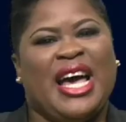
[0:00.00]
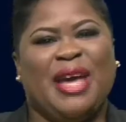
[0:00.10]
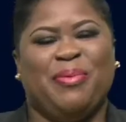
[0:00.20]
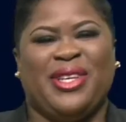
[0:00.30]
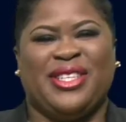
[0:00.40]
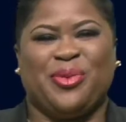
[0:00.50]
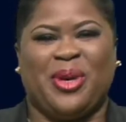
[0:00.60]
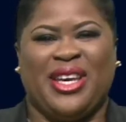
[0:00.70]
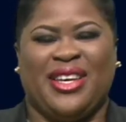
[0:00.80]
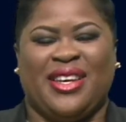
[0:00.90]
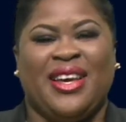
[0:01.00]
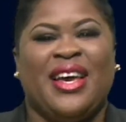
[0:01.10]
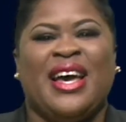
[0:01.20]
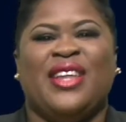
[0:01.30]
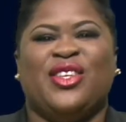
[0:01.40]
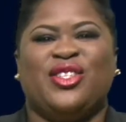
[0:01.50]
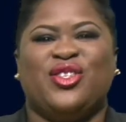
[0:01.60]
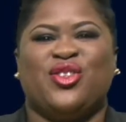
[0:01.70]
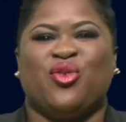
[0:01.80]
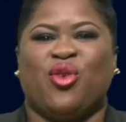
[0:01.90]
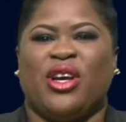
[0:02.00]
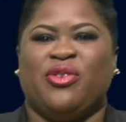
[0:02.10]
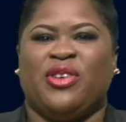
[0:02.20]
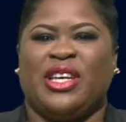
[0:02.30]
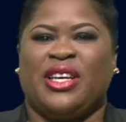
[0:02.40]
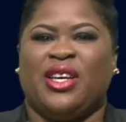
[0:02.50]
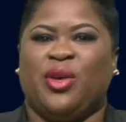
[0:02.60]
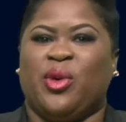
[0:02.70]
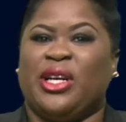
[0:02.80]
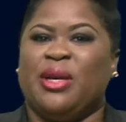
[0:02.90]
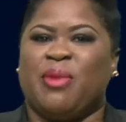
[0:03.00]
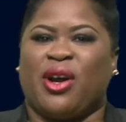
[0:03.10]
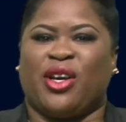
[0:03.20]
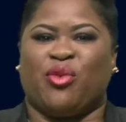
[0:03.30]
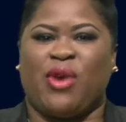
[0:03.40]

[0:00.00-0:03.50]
I'm Belinda Payne, and this is your Royal Fidelity Weekly Market